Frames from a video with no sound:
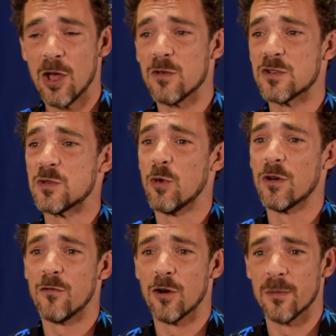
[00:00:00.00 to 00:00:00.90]
Their
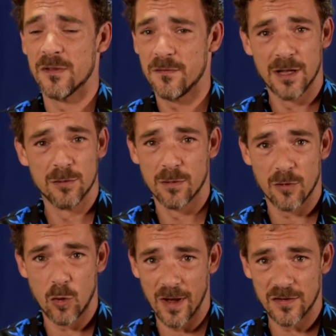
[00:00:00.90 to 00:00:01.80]
support forum is filled with
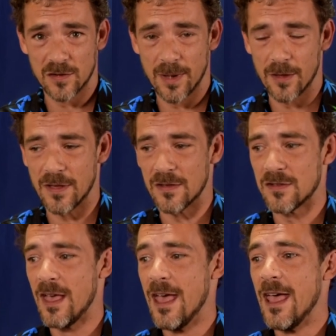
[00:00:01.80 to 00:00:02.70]
requests about this,